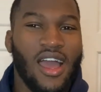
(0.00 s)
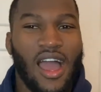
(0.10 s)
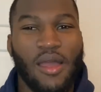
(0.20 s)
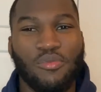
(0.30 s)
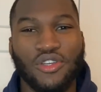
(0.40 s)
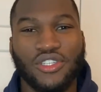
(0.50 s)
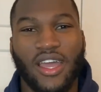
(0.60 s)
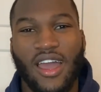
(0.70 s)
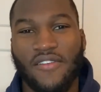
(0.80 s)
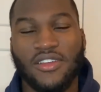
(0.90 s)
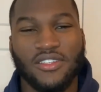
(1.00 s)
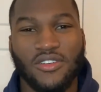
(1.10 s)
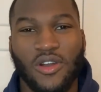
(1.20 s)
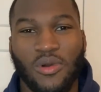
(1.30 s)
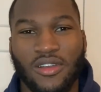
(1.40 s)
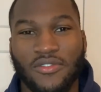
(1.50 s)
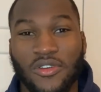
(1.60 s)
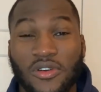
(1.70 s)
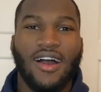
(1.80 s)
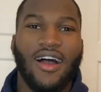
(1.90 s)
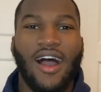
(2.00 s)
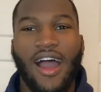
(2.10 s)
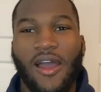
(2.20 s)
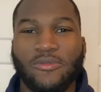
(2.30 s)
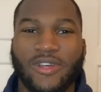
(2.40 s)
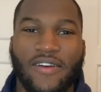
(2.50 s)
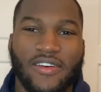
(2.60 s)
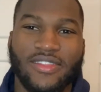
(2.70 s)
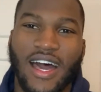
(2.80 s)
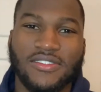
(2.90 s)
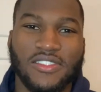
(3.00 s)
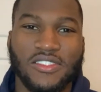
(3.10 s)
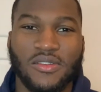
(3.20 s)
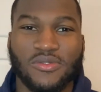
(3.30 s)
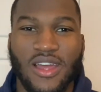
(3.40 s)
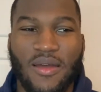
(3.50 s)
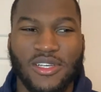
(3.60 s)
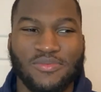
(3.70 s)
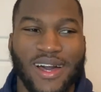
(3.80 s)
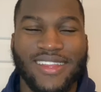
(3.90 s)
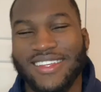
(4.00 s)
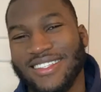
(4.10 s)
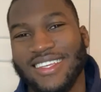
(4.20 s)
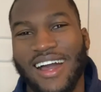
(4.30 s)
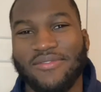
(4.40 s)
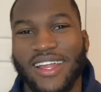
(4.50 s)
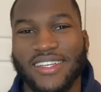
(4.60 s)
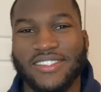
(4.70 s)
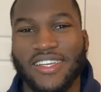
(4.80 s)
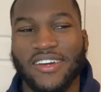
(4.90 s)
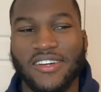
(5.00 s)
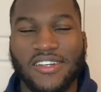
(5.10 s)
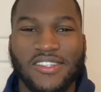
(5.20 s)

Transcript: I appreciate every single one of you. I hope to have 1,000 subscribers by this time next year.